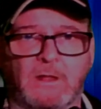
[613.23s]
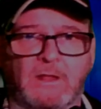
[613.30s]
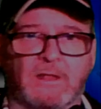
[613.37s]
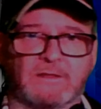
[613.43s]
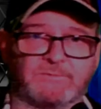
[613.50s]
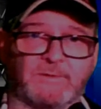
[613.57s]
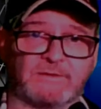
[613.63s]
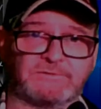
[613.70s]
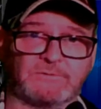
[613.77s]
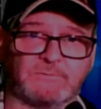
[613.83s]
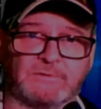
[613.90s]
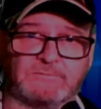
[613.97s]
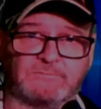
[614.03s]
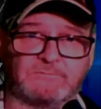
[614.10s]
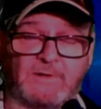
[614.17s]
Especially
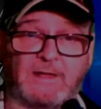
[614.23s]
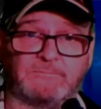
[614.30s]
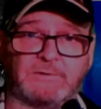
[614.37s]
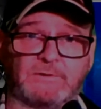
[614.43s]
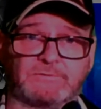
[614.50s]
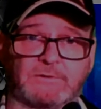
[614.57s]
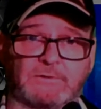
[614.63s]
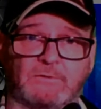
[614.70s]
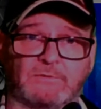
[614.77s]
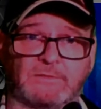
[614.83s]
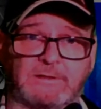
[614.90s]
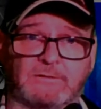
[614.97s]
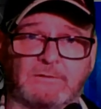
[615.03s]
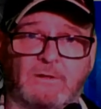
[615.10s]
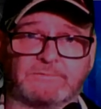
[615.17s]
when 5 years ago they
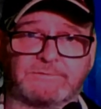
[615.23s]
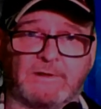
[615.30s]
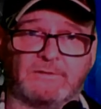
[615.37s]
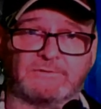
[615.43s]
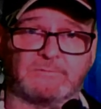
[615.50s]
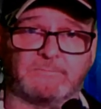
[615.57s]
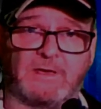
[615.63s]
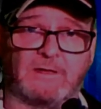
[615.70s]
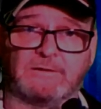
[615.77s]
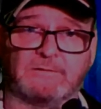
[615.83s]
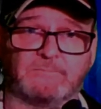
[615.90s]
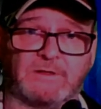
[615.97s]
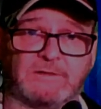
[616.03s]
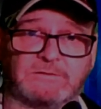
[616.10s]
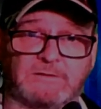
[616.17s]
could all tell us about it,
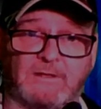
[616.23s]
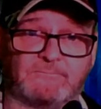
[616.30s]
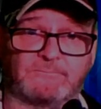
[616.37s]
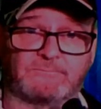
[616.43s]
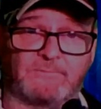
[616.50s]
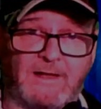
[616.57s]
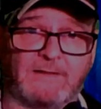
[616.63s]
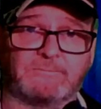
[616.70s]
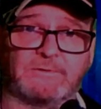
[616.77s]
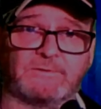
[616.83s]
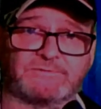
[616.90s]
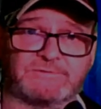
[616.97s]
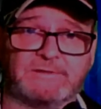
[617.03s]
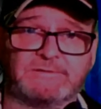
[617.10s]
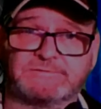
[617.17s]
but yet 5
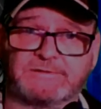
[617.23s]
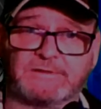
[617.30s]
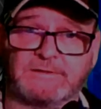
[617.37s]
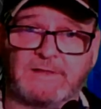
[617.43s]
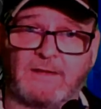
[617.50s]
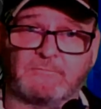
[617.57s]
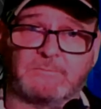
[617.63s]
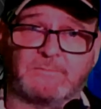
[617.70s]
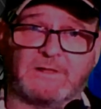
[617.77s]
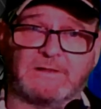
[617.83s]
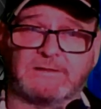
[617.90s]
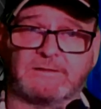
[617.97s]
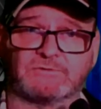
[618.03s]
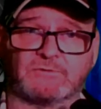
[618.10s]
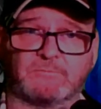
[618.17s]
years since then,
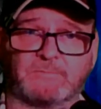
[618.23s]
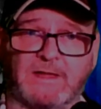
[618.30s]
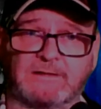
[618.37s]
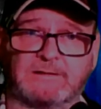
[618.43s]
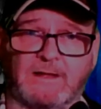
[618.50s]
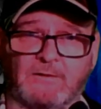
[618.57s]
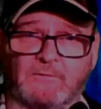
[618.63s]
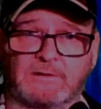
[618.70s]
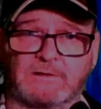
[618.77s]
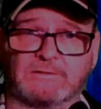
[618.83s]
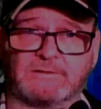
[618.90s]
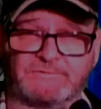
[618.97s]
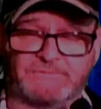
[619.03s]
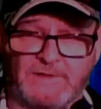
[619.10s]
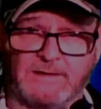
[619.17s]
everybody has remained
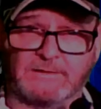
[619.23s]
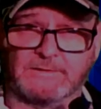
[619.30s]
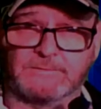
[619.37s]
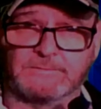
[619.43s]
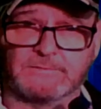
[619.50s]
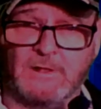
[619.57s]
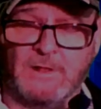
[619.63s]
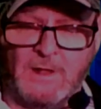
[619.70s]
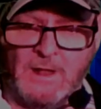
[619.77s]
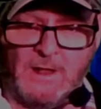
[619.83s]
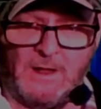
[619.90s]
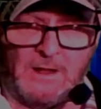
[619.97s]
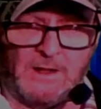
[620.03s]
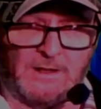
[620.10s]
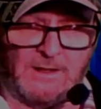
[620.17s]
arrogantly silent.
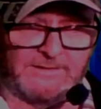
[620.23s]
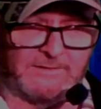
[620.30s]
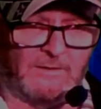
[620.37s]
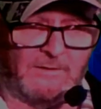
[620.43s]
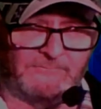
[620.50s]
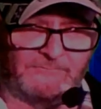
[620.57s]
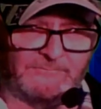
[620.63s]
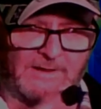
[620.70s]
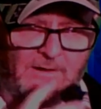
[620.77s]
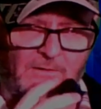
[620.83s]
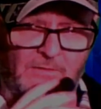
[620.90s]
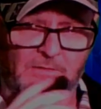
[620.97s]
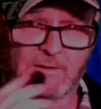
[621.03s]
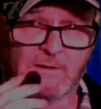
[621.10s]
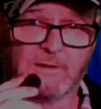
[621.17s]
I call
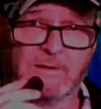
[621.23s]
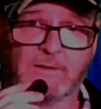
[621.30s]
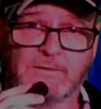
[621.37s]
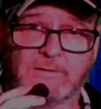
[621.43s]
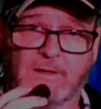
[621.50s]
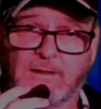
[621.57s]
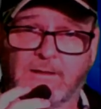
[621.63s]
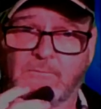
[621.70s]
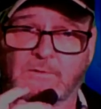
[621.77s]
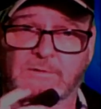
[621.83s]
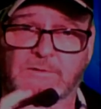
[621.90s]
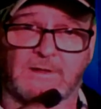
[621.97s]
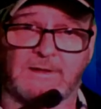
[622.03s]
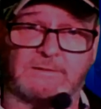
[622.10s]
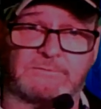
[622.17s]
foul, and I
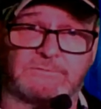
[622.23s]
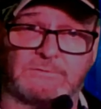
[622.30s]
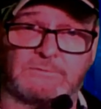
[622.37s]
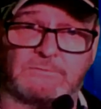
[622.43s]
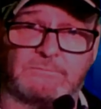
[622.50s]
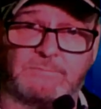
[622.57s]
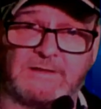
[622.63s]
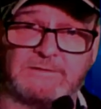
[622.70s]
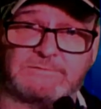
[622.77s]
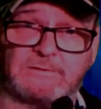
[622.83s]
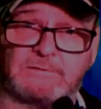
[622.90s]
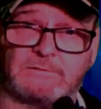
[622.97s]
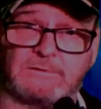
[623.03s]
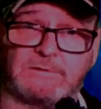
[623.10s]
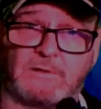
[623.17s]
would like to
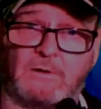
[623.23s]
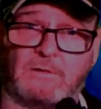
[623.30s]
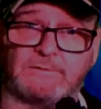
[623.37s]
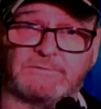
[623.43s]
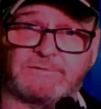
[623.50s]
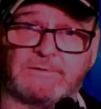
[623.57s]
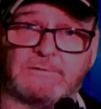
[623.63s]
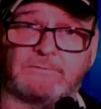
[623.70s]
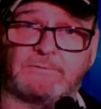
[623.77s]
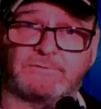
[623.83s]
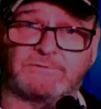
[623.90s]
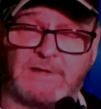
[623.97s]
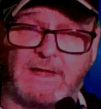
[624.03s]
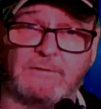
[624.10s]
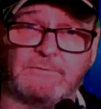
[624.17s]
basically call on Senator
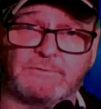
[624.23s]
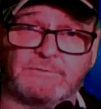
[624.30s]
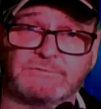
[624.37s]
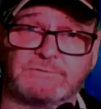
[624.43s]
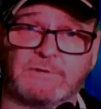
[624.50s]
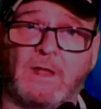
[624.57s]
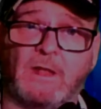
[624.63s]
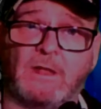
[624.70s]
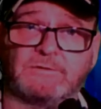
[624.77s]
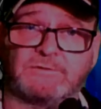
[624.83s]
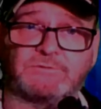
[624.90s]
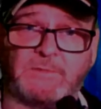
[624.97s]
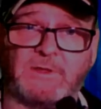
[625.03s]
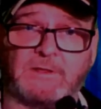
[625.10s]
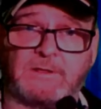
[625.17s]
Sanders to
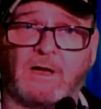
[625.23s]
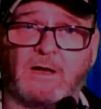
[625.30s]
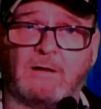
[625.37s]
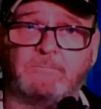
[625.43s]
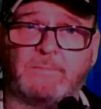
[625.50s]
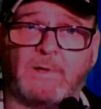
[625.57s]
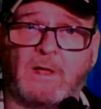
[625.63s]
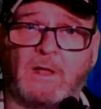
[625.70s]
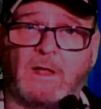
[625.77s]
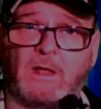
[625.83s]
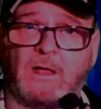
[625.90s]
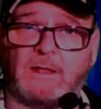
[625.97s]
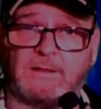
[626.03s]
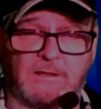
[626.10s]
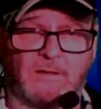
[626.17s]
speak
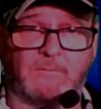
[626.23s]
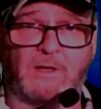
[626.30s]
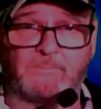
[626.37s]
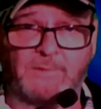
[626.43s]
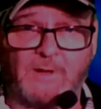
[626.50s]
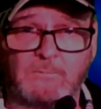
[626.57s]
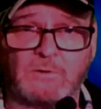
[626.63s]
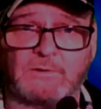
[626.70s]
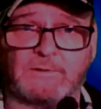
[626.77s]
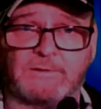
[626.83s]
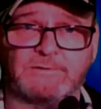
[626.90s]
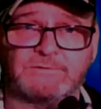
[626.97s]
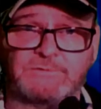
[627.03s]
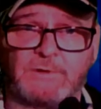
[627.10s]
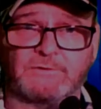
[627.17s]
up and come out publicly
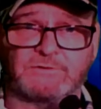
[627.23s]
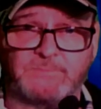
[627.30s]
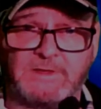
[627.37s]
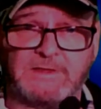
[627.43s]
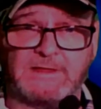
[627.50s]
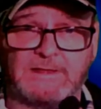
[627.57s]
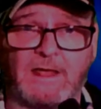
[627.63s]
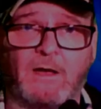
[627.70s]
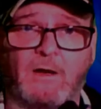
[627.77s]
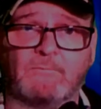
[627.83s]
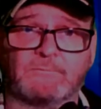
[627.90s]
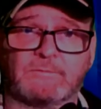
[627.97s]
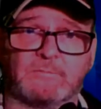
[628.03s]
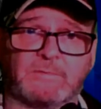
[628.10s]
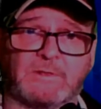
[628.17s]
and start speaking
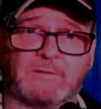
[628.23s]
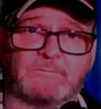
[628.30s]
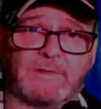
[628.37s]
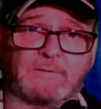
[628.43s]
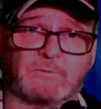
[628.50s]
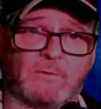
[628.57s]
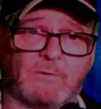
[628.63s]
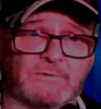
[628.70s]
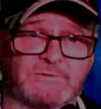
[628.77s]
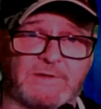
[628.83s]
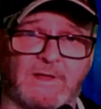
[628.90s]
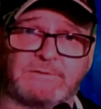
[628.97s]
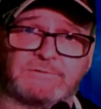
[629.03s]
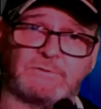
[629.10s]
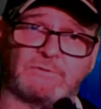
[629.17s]
out for the minimum federal
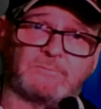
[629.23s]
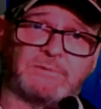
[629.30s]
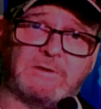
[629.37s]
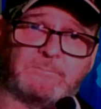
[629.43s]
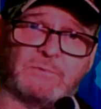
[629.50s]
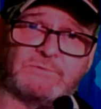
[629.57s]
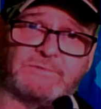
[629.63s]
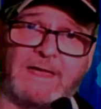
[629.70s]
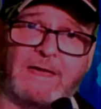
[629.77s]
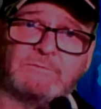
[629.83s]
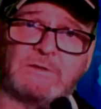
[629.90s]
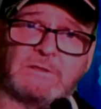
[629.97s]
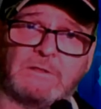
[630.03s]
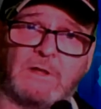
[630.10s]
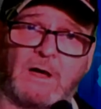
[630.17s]
oversight, so the people down
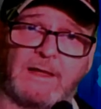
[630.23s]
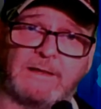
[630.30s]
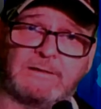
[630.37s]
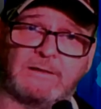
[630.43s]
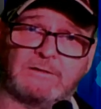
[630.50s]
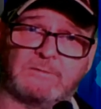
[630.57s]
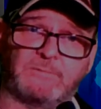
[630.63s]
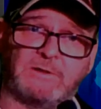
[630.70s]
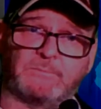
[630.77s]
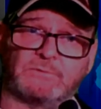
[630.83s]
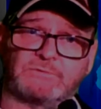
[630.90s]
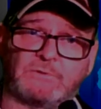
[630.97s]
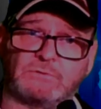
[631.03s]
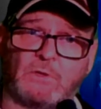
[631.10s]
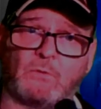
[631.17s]
the line and the people
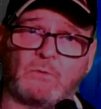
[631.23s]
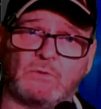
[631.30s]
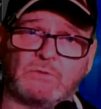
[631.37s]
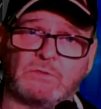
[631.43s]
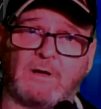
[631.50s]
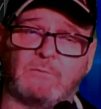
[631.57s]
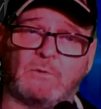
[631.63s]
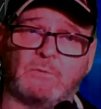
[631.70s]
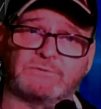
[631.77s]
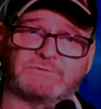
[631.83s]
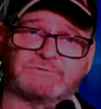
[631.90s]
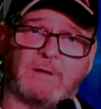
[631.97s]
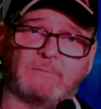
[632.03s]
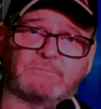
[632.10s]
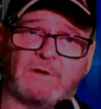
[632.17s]
at the local level will
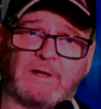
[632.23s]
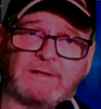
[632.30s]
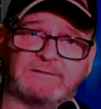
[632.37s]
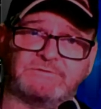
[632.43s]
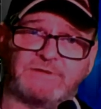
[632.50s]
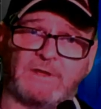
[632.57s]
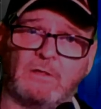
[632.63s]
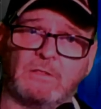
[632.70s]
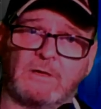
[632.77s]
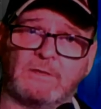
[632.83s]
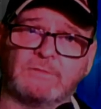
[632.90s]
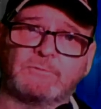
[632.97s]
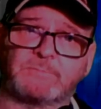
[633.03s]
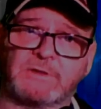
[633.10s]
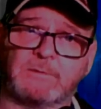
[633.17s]
stop trying to gel
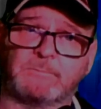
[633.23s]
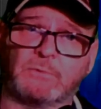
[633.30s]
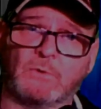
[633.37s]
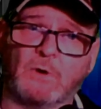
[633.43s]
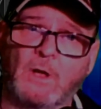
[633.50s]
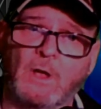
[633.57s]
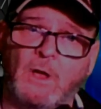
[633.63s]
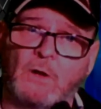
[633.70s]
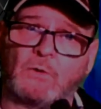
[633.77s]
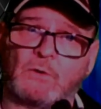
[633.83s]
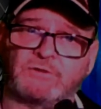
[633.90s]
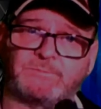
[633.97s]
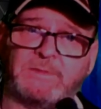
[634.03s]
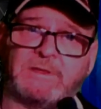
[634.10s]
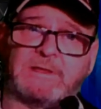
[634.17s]
other people who
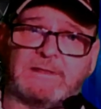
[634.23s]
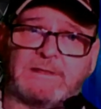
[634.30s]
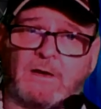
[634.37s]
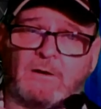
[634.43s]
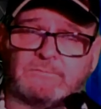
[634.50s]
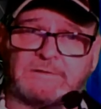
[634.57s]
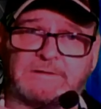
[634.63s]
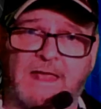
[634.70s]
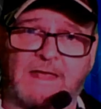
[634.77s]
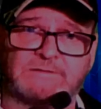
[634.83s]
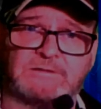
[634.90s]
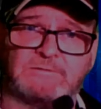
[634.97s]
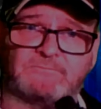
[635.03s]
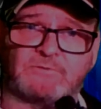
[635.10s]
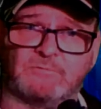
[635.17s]
are speaking out and
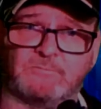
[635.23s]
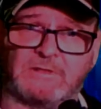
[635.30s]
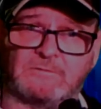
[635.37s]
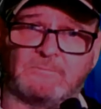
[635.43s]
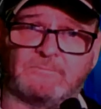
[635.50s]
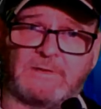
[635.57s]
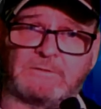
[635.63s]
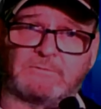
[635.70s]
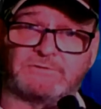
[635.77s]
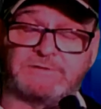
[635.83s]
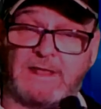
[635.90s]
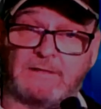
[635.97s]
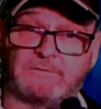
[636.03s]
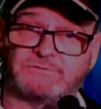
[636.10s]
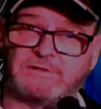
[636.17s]
asking for the minimum federal
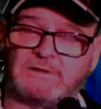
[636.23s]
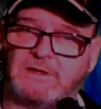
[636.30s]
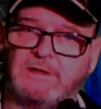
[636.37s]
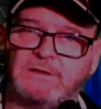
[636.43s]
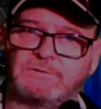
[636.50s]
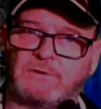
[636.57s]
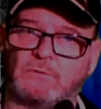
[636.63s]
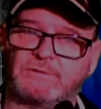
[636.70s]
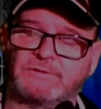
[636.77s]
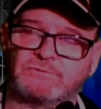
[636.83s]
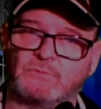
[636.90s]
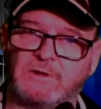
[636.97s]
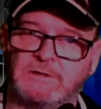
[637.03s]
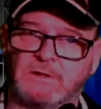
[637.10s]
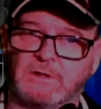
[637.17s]
standards that he told us
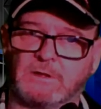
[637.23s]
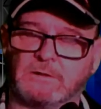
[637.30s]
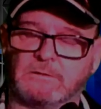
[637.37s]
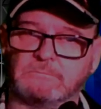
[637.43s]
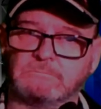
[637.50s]
we need.